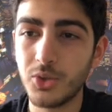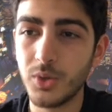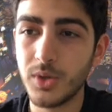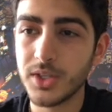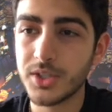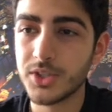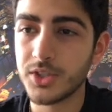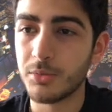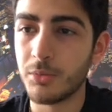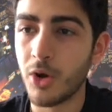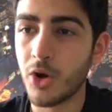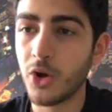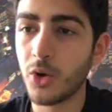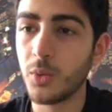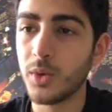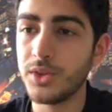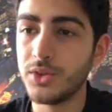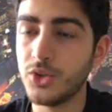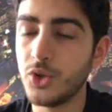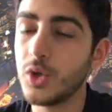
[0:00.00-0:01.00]
this tomorrow
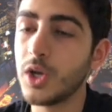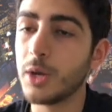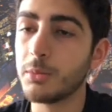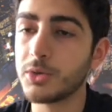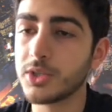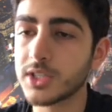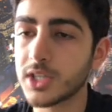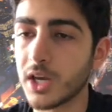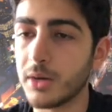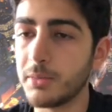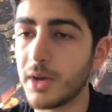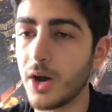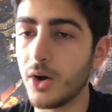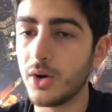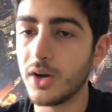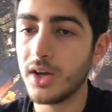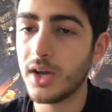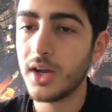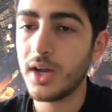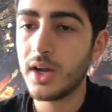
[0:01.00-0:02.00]
when new numbers come
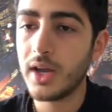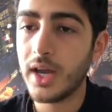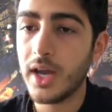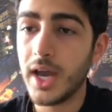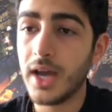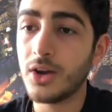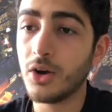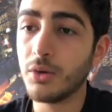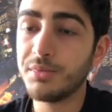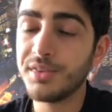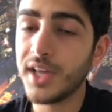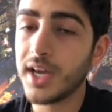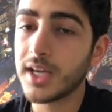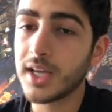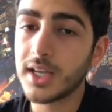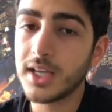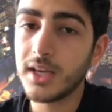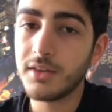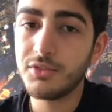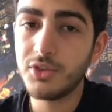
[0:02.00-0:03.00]
out, and hopefully I
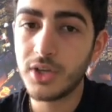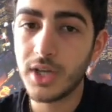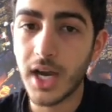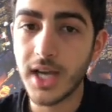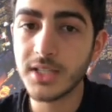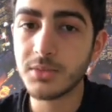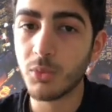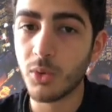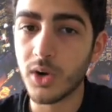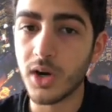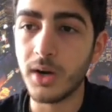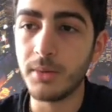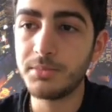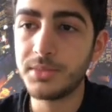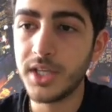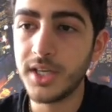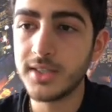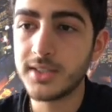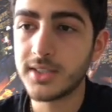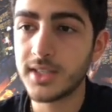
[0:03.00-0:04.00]
can give you guys more
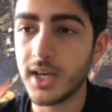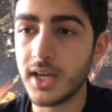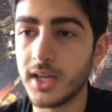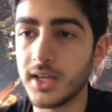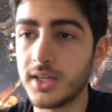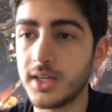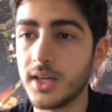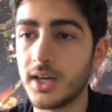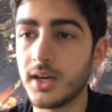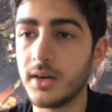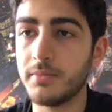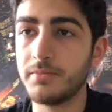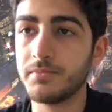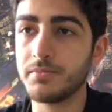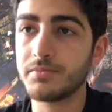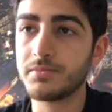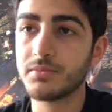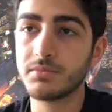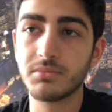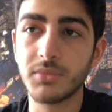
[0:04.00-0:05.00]
updates and
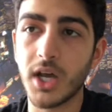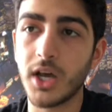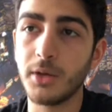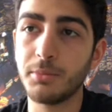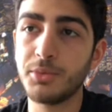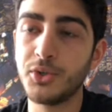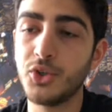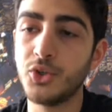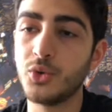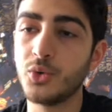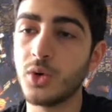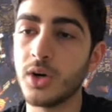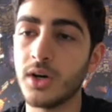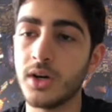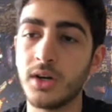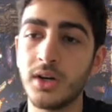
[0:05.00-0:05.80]
help you